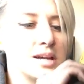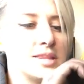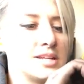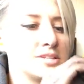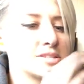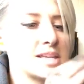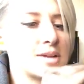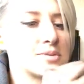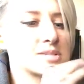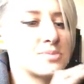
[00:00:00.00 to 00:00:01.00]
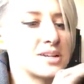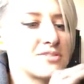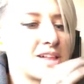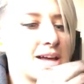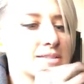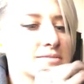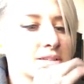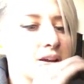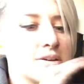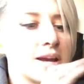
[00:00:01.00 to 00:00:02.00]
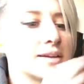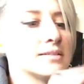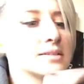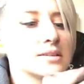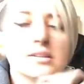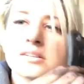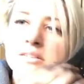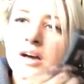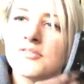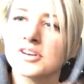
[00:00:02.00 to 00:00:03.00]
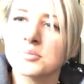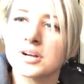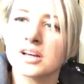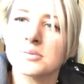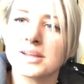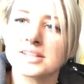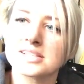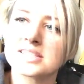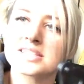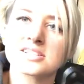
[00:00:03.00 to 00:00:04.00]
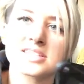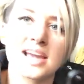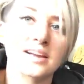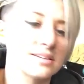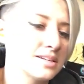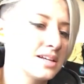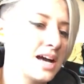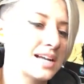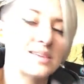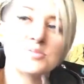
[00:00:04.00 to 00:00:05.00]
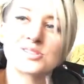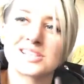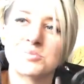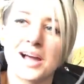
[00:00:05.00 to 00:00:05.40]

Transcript: And they do sandwich pretty flat. Okay. I'm feeling pretty good about these. These are staying. I'll keep using the